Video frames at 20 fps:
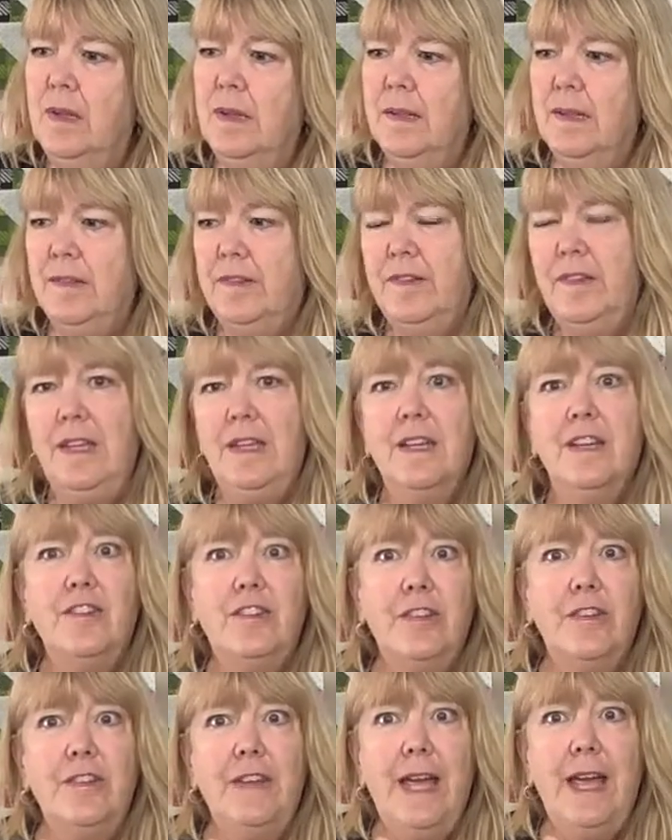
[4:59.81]

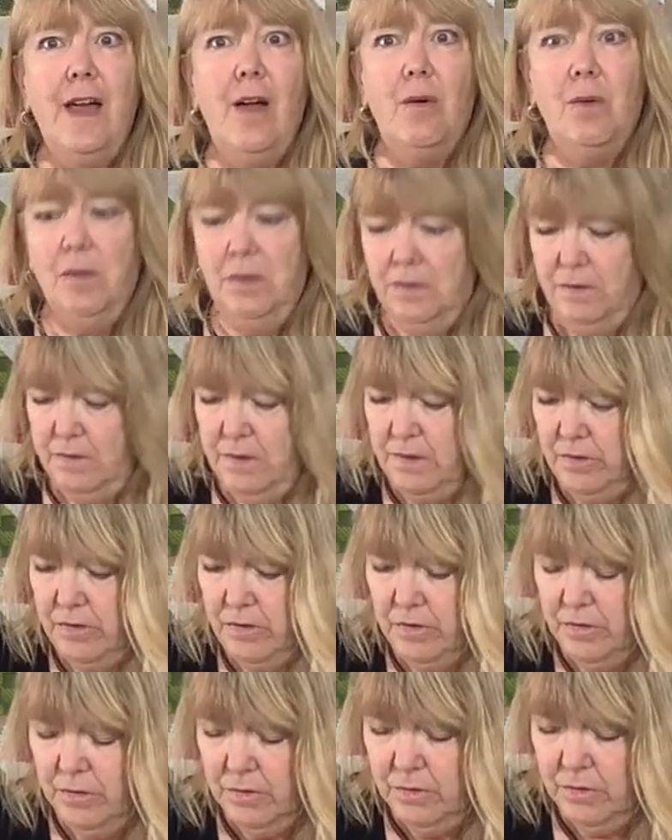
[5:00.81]
until now,
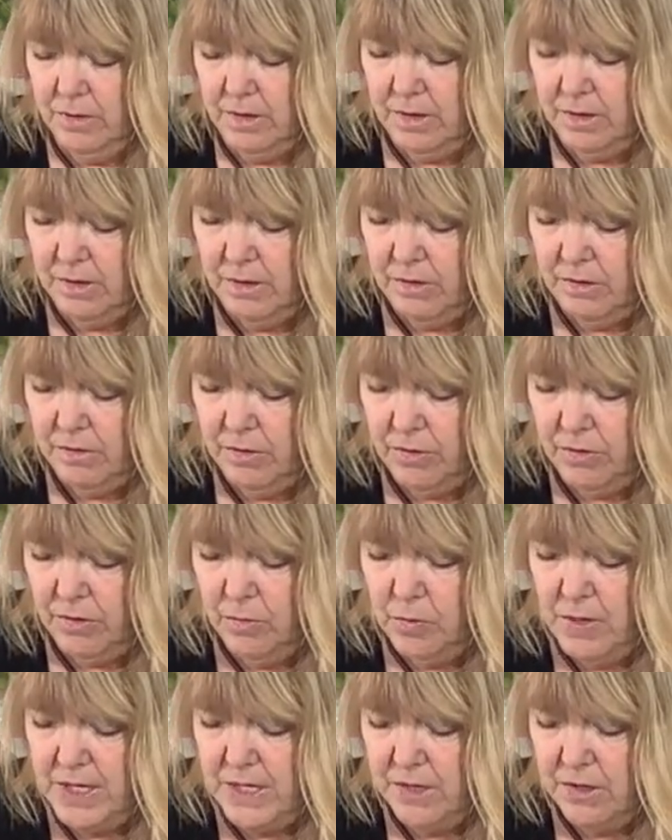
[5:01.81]
until
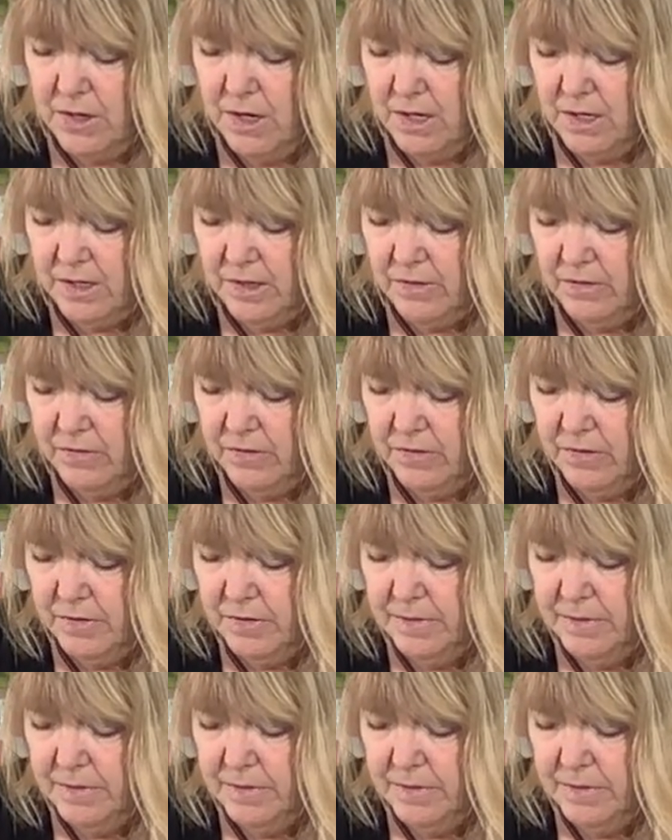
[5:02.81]
third week in August,